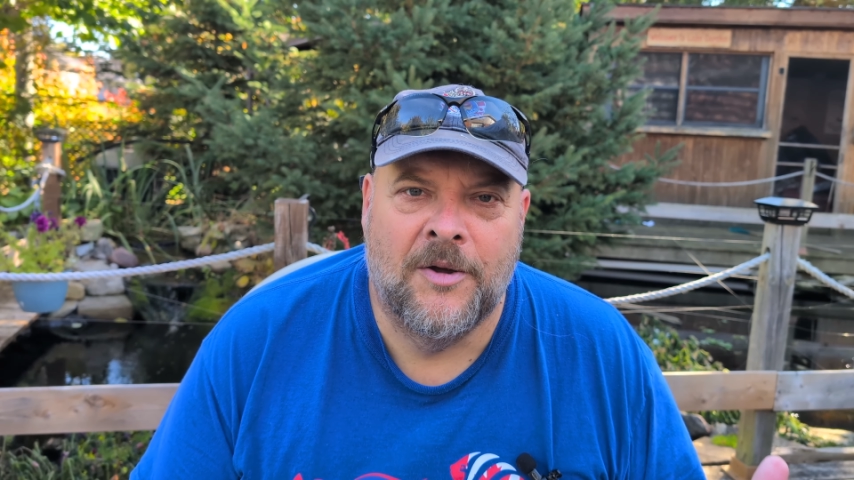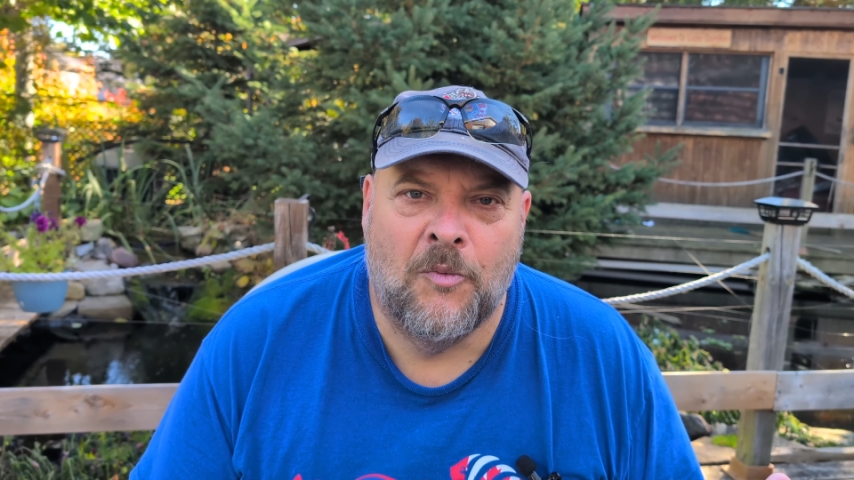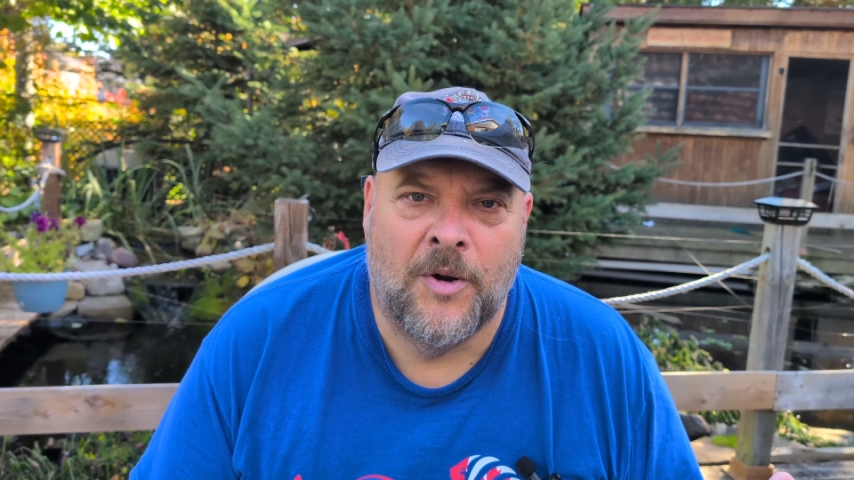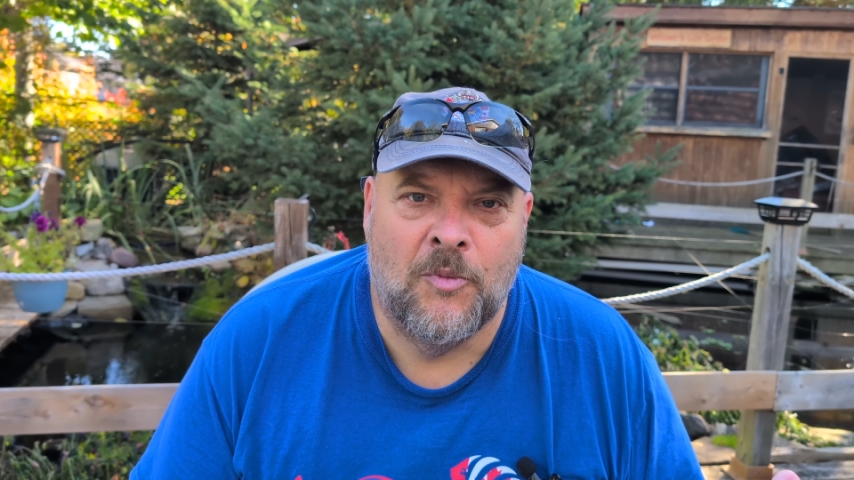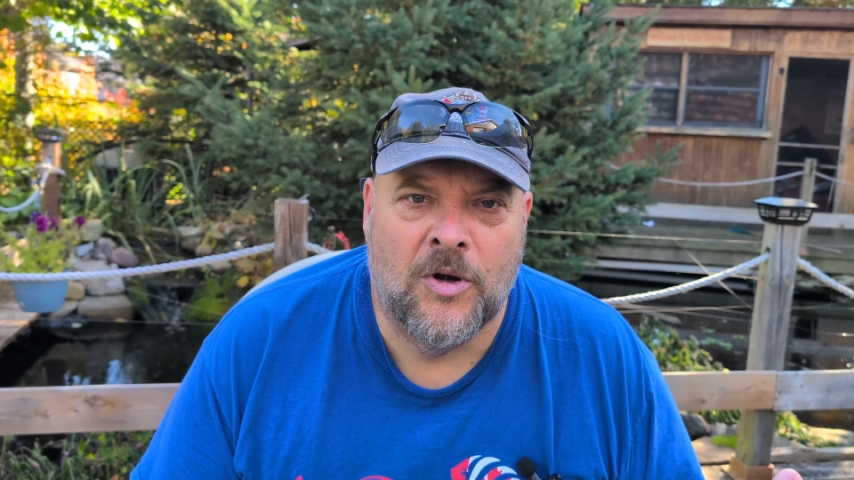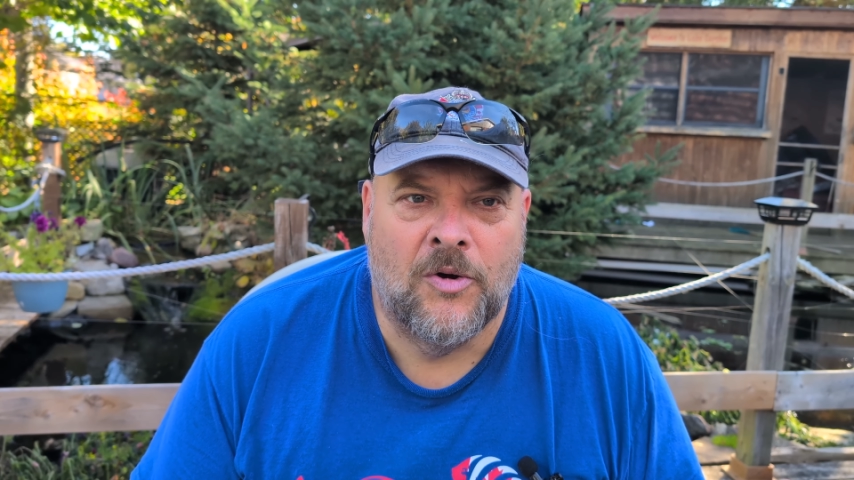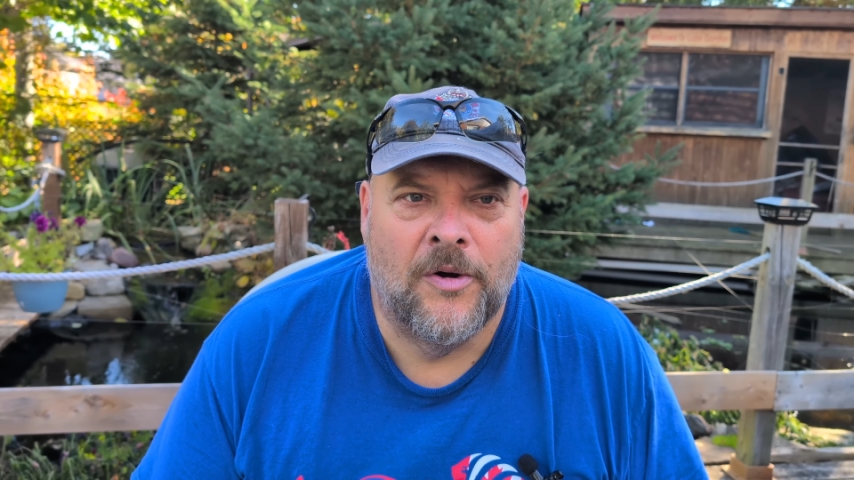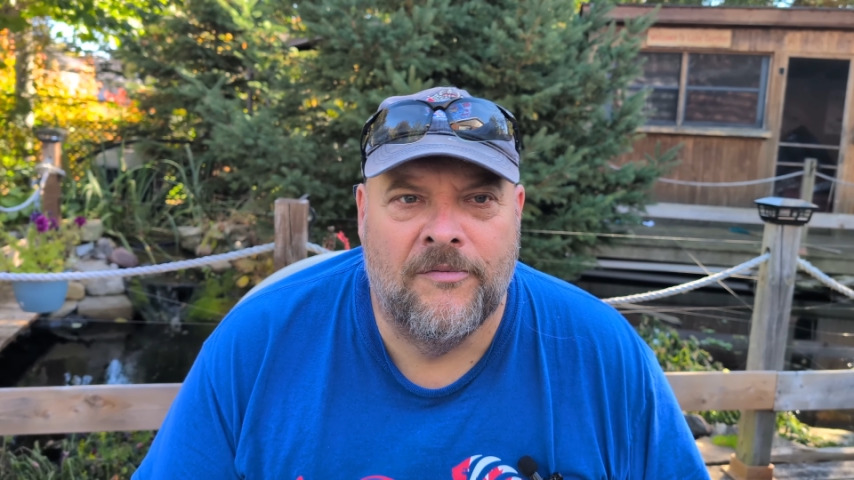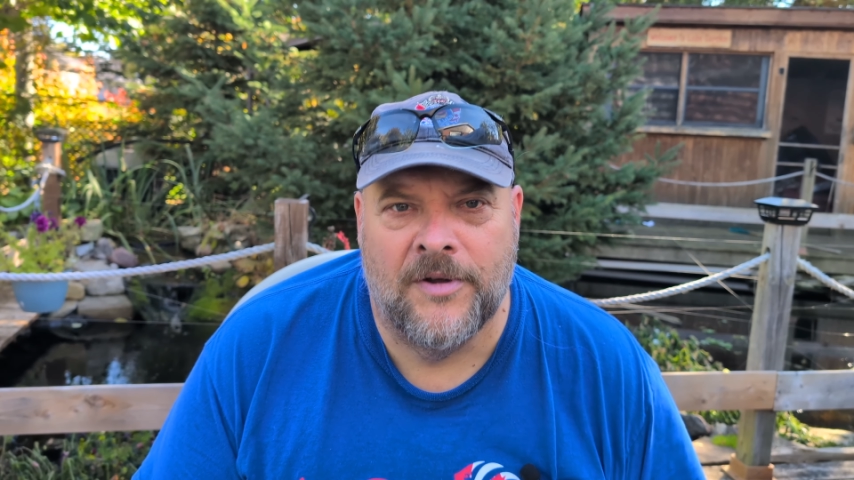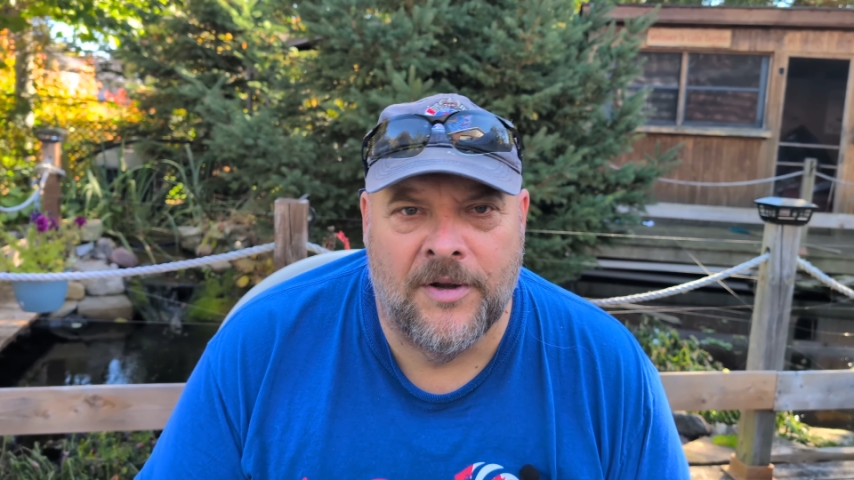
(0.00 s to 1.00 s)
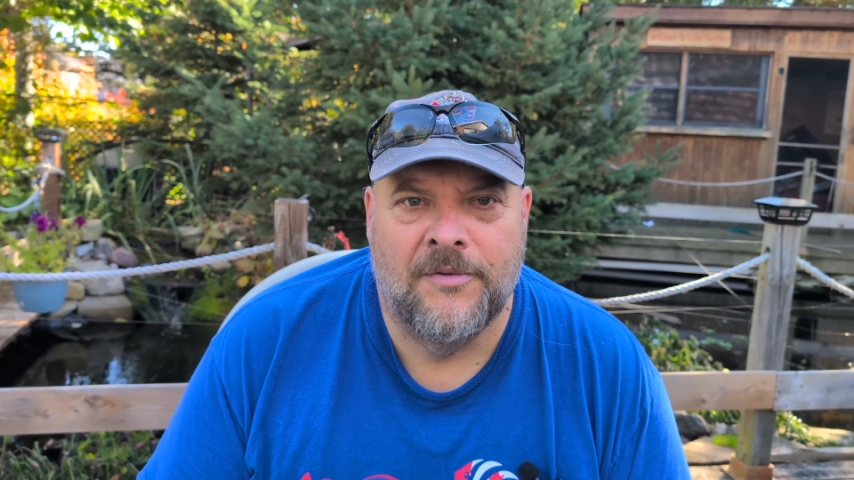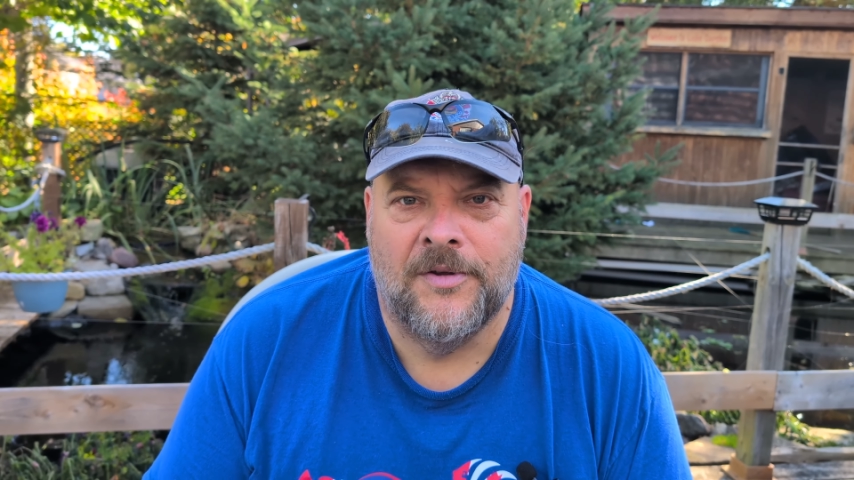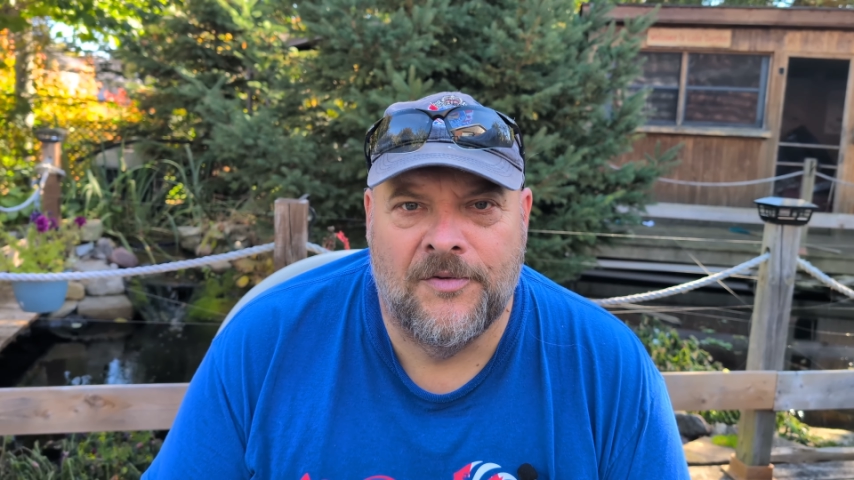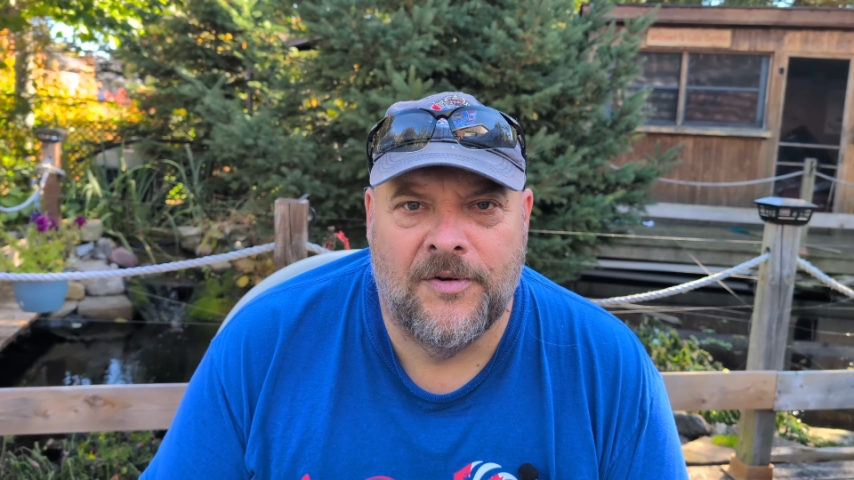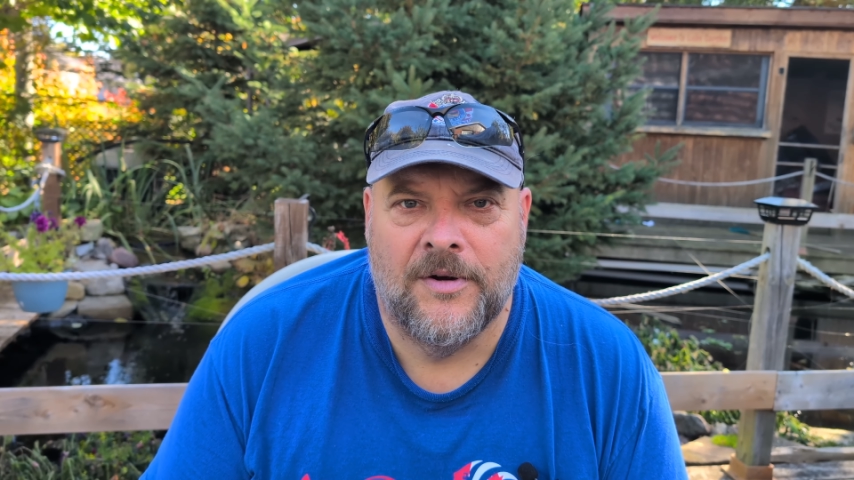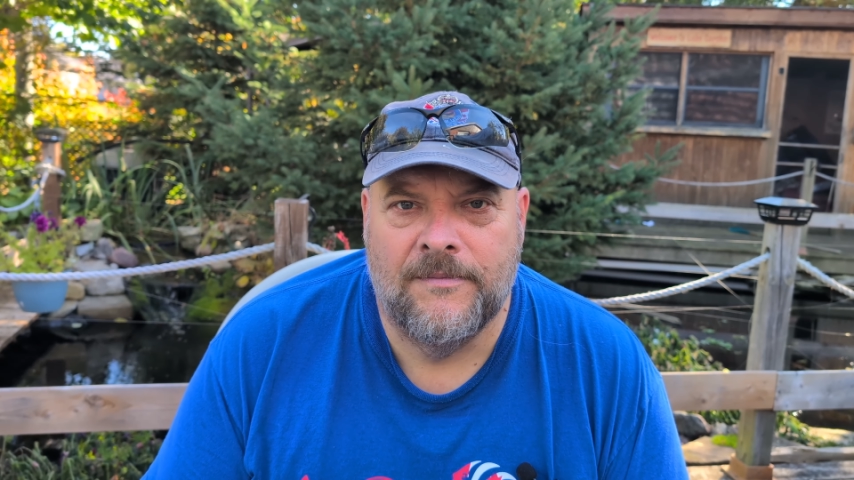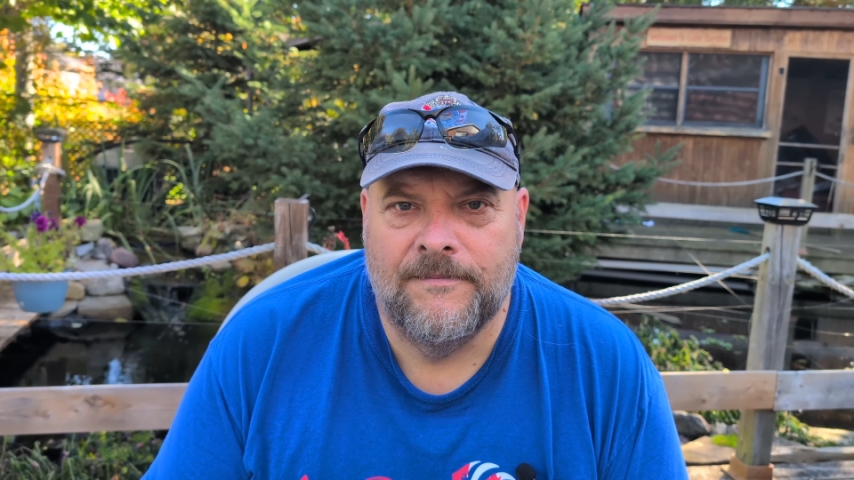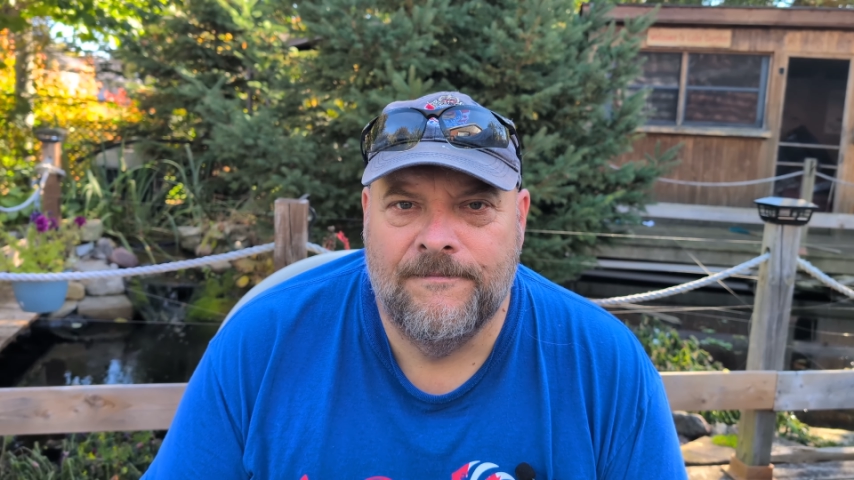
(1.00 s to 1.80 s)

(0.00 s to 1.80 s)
one more koi video this year.